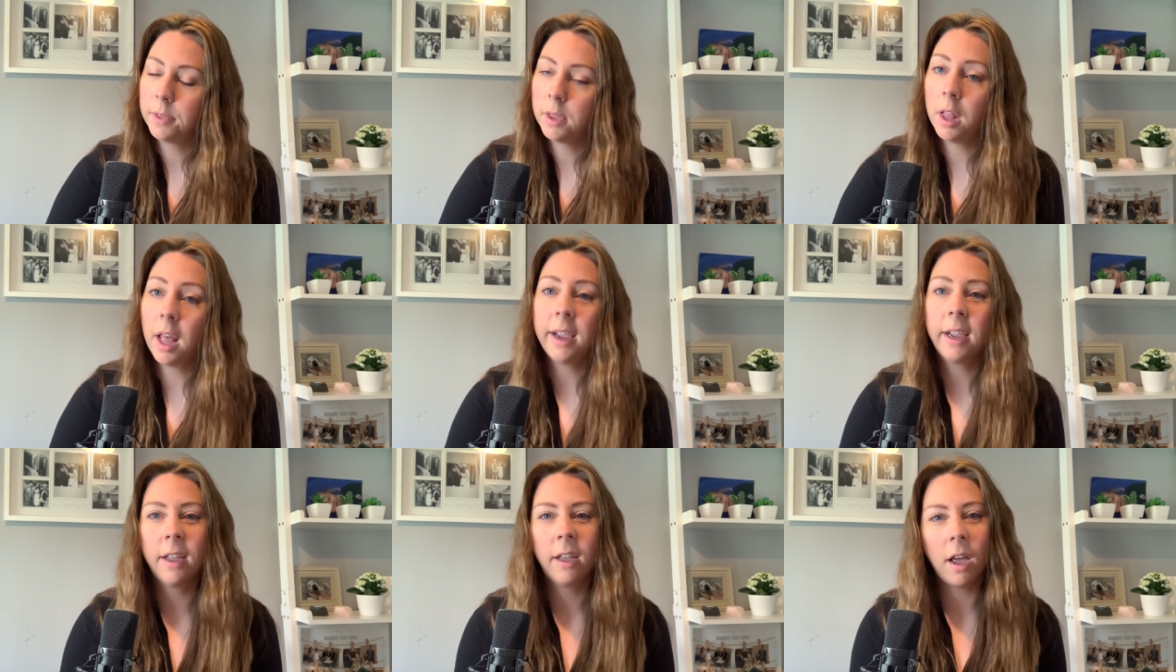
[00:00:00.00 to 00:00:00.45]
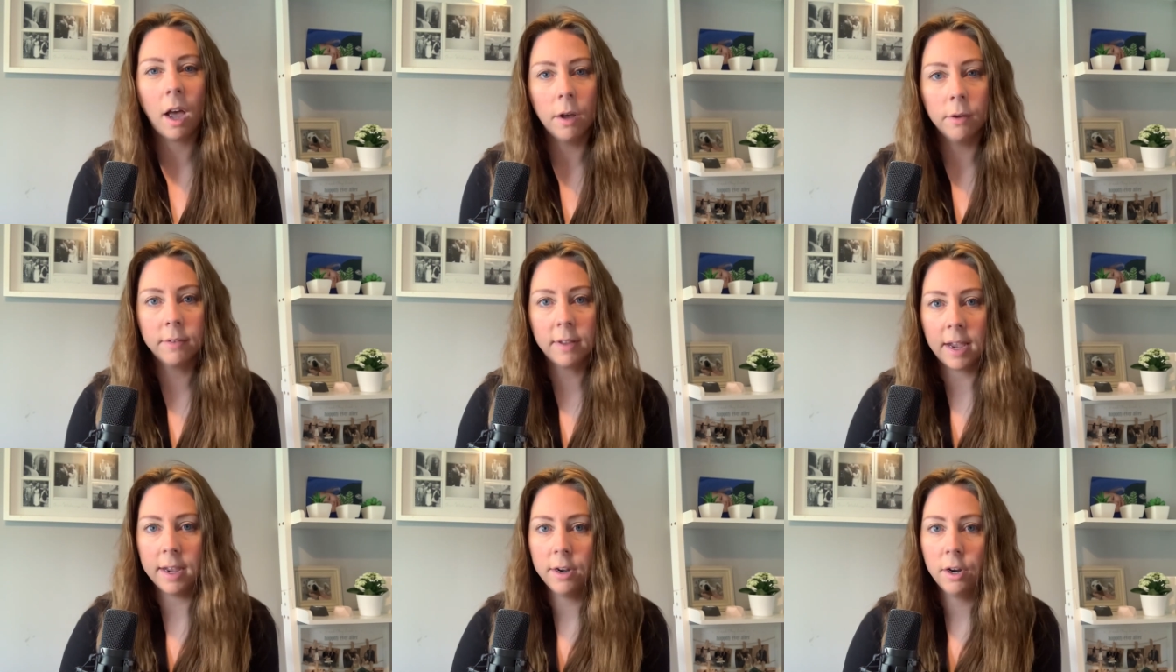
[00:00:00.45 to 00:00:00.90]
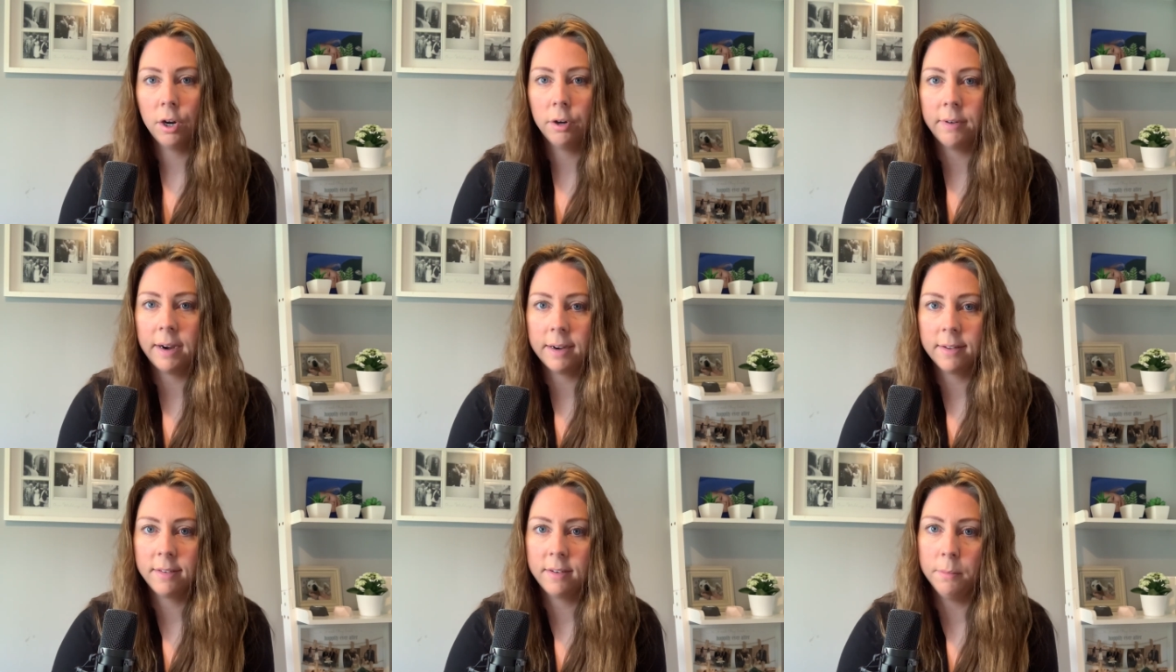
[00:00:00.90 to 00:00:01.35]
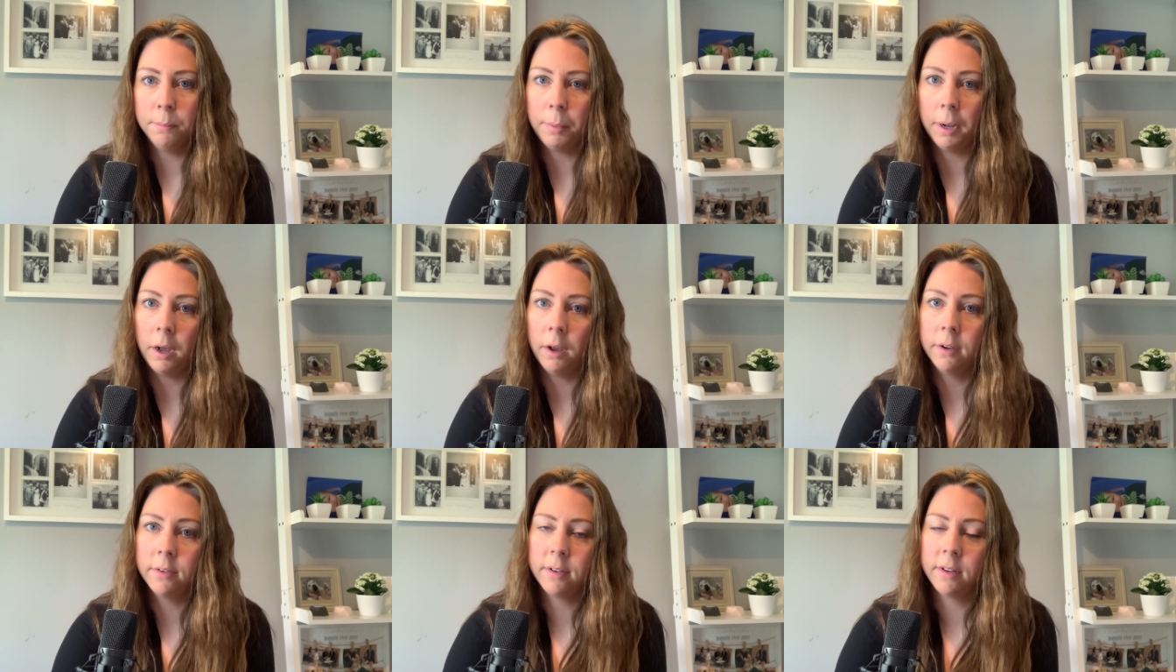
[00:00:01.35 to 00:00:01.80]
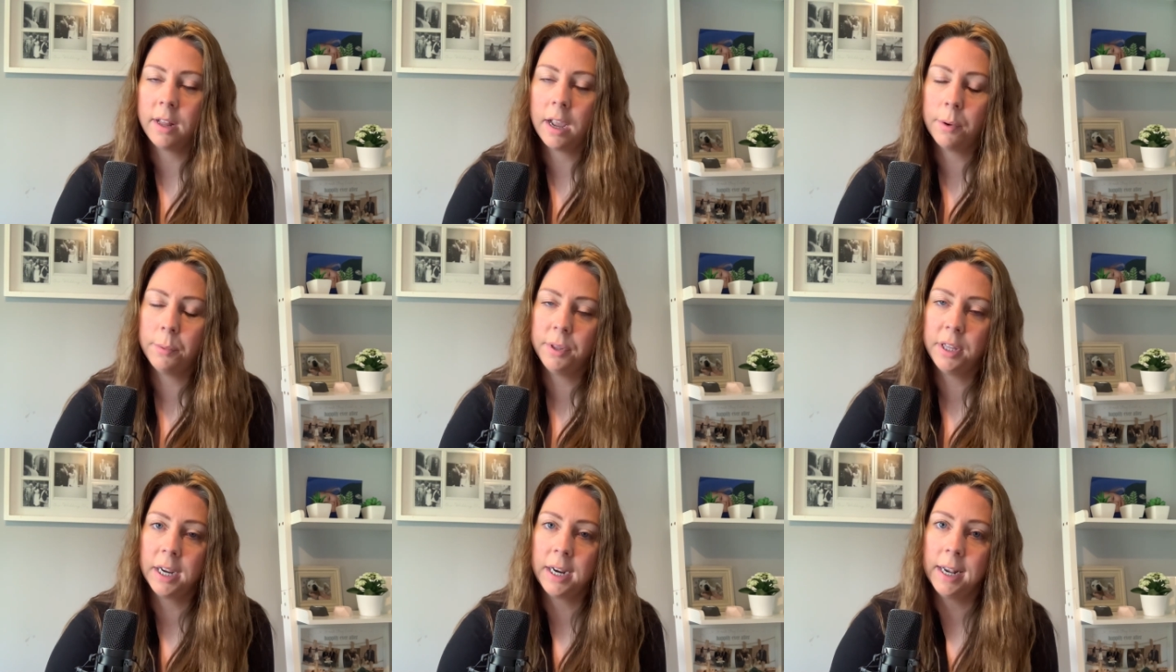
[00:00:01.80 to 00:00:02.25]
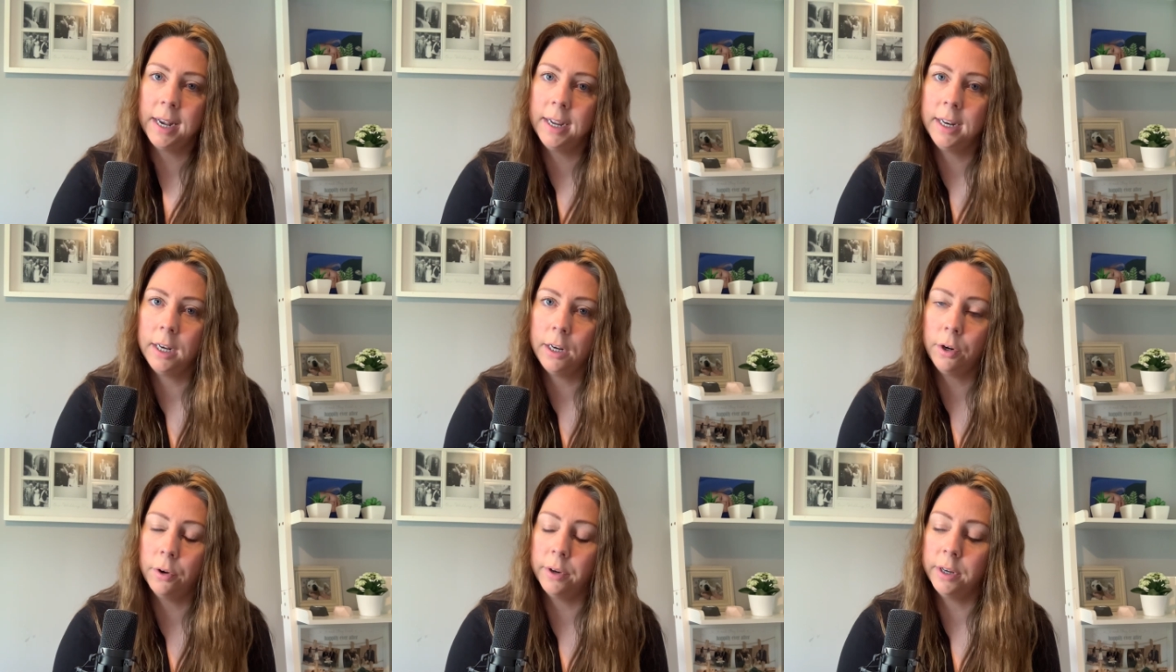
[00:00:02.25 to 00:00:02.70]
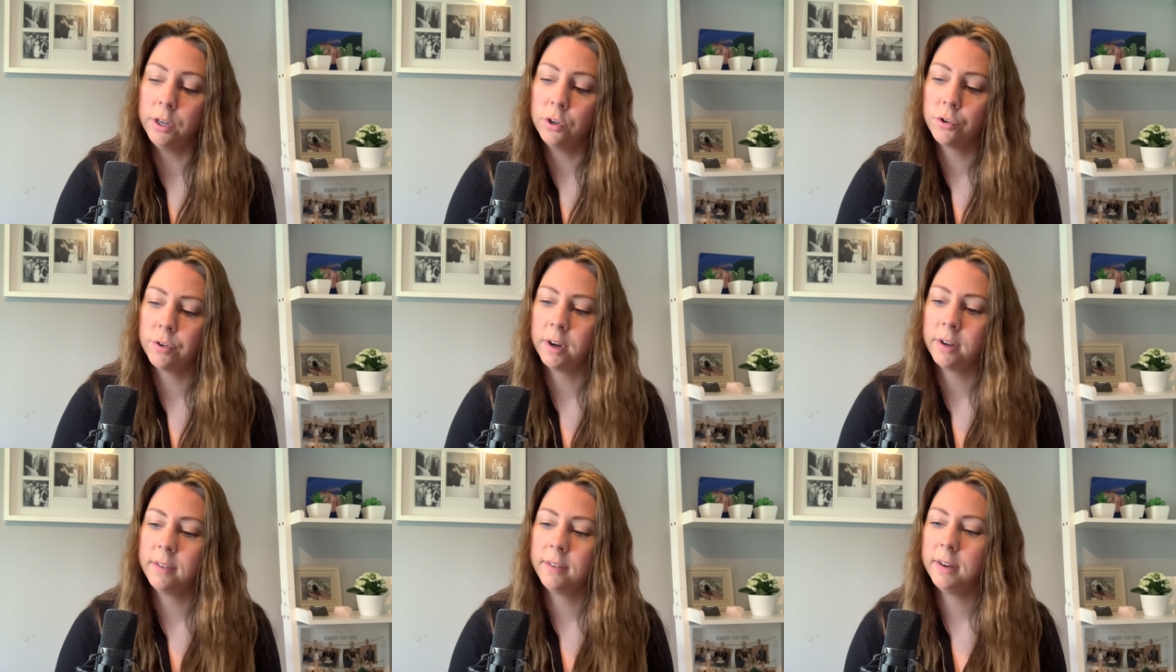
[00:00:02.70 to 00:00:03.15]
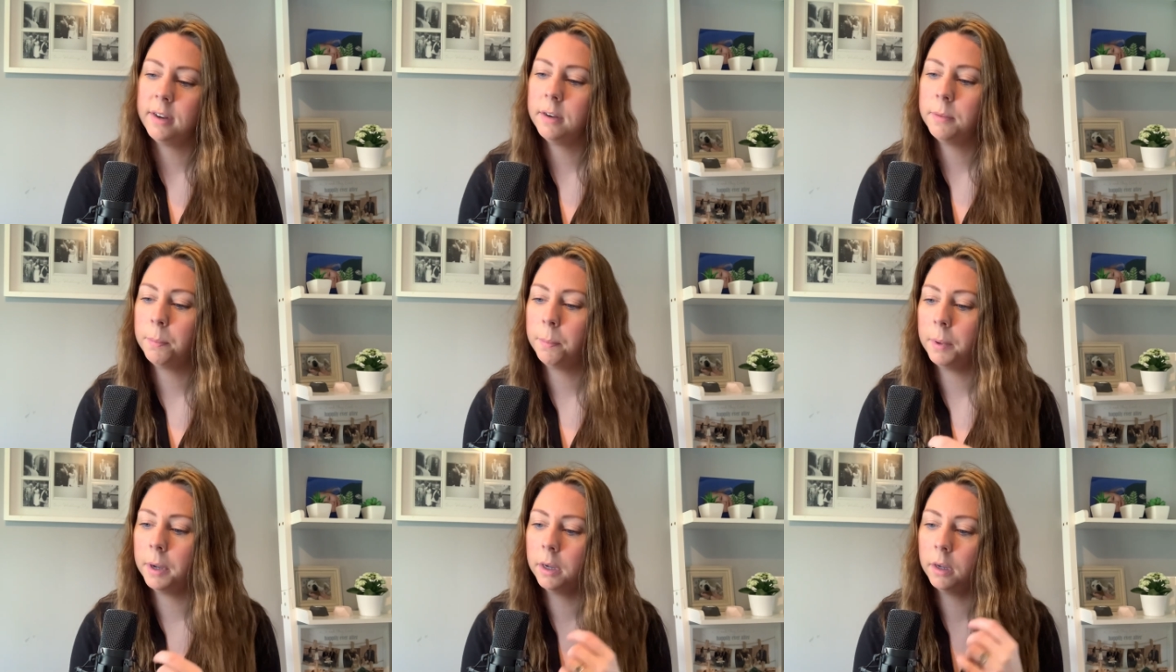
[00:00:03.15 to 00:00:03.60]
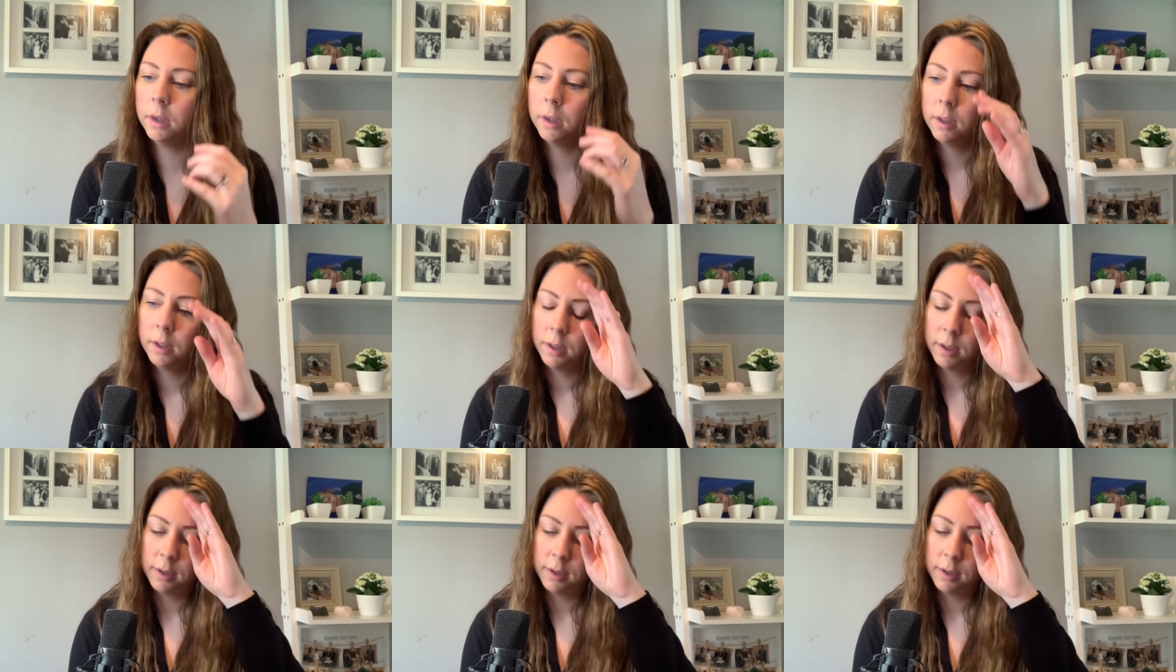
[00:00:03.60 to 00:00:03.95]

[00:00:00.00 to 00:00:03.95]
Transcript: like girls getting harassed in bars and that when they're clearly not interested but